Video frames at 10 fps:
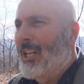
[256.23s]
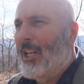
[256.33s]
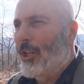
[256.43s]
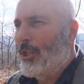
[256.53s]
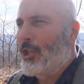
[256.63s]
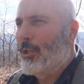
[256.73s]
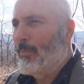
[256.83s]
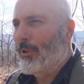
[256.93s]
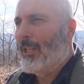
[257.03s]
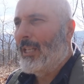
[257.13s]
oh, you
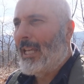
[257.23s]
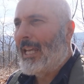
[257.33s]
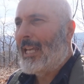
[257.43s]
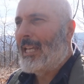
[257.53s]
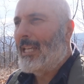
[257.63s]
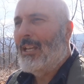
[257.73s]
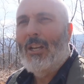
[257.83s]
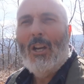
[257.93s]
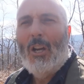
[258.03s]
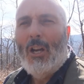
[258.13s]
should bring a
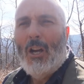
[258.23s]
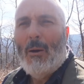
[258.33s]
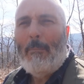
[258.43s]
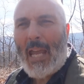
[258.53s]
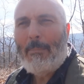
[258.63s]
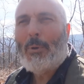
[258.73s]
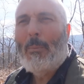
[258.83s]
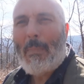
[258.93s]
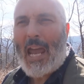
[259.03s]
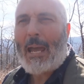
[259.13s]

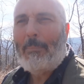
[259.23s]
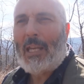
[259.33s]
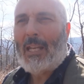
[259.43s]
paper map